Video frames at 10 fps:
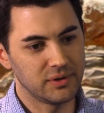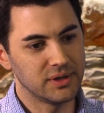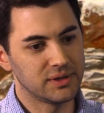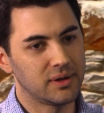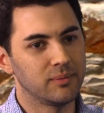for
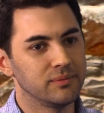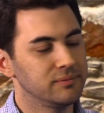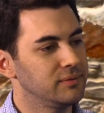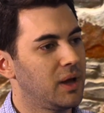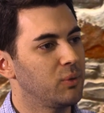this, and
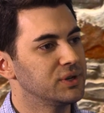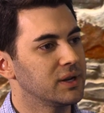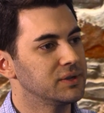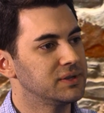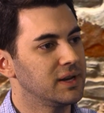I wish I
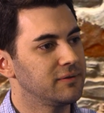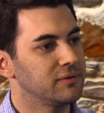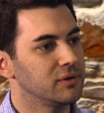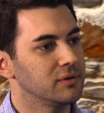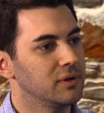could stay
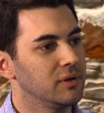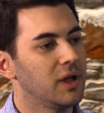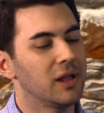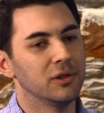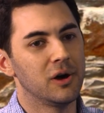for a
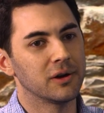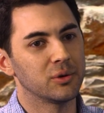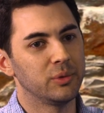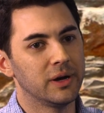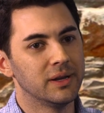lot longer,
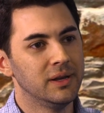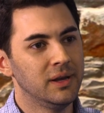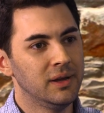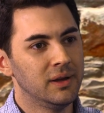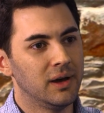but
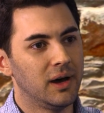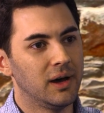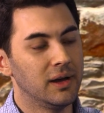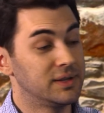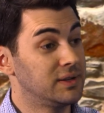
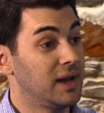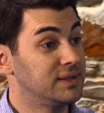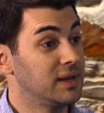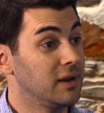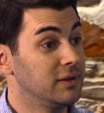it's nice
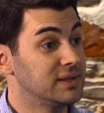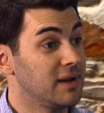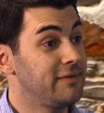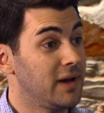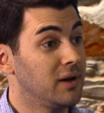that at least
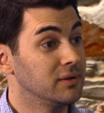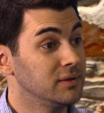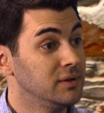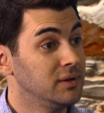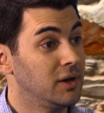I found
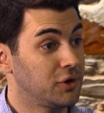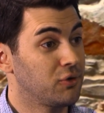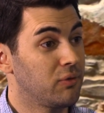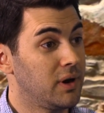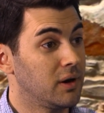a
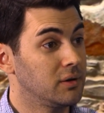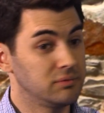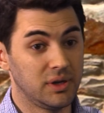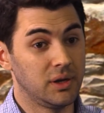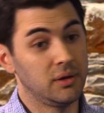career
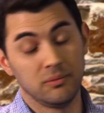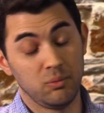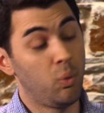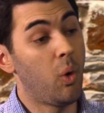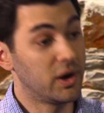in a
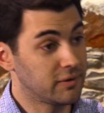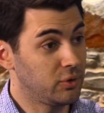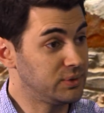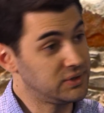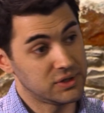
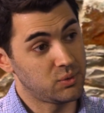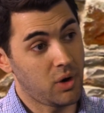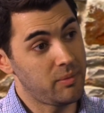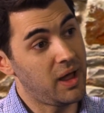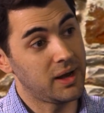wonderful position where
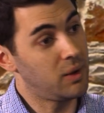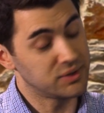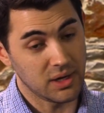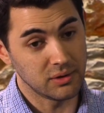I'm at now, which